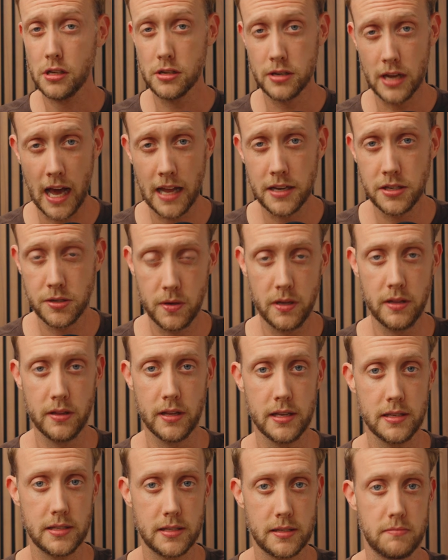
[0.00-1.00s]
Not doing
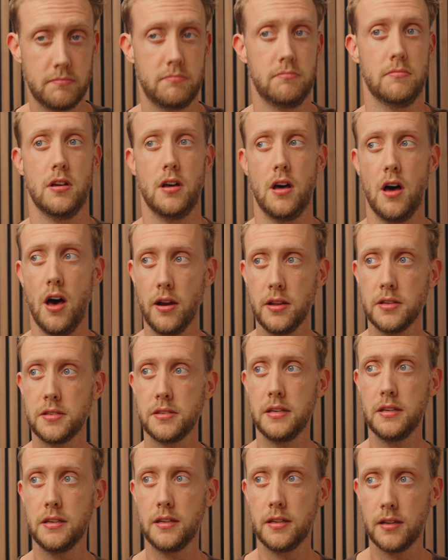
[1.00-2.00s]
this
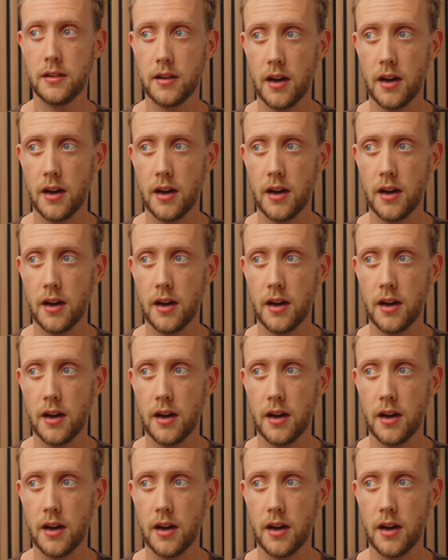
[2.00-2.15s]
honestly